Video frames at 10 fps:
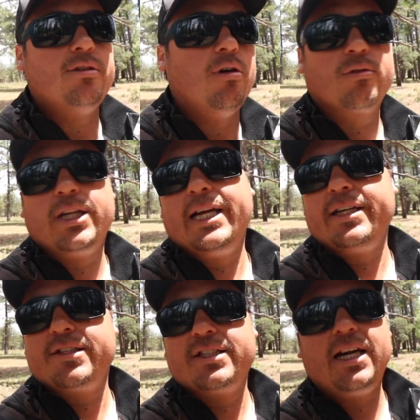the
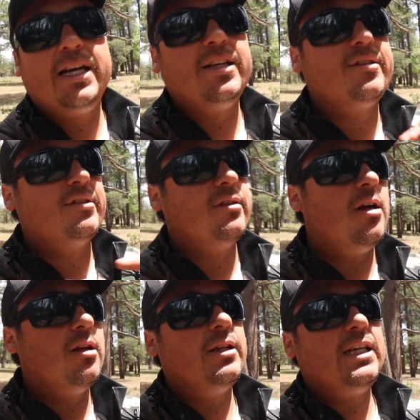overlanding sites and
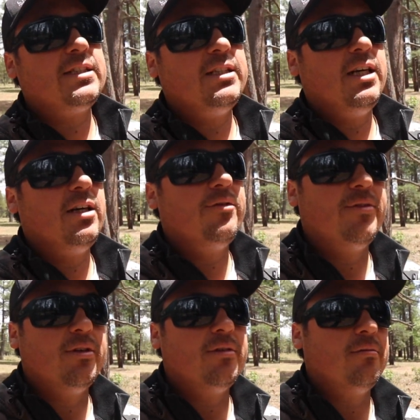all of that
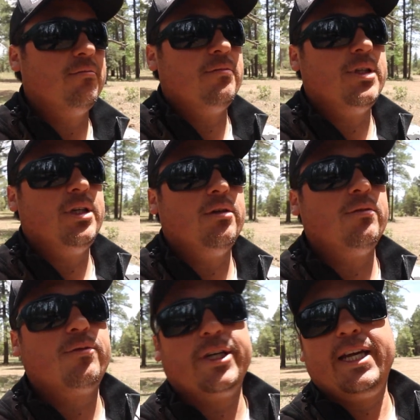stuff, and you know,
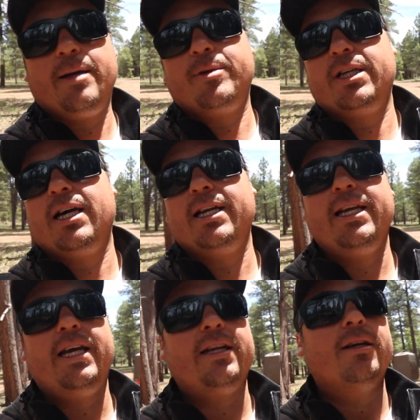
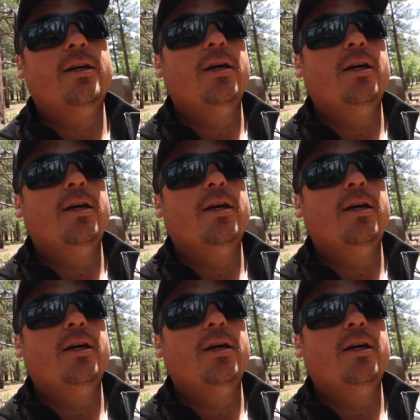freecamping.net,